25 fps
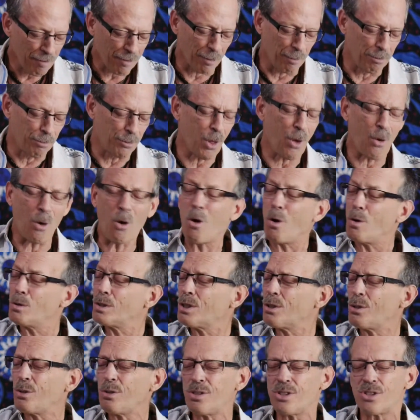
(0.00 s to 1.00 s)
from
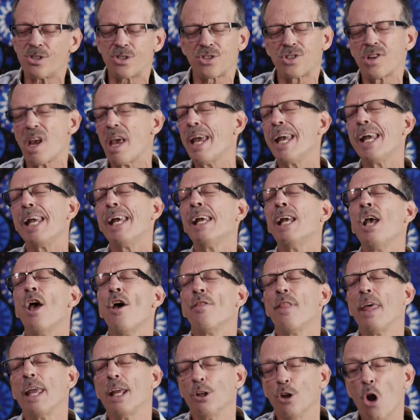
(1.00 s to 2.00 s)
those who say
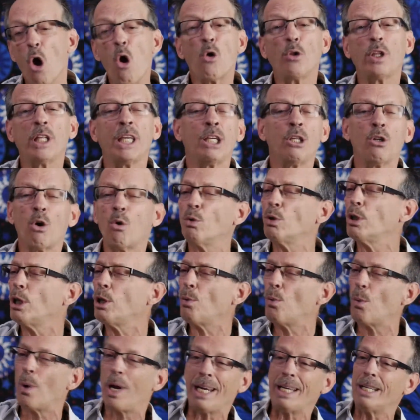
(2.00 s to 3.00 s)
they know the
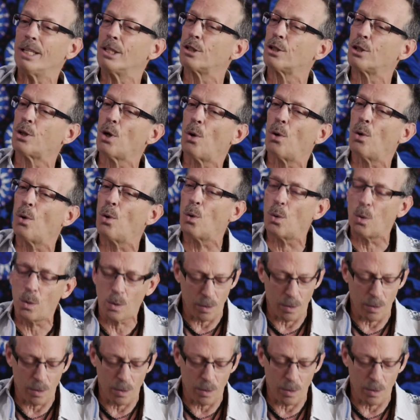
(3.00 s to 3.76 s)
only way to go.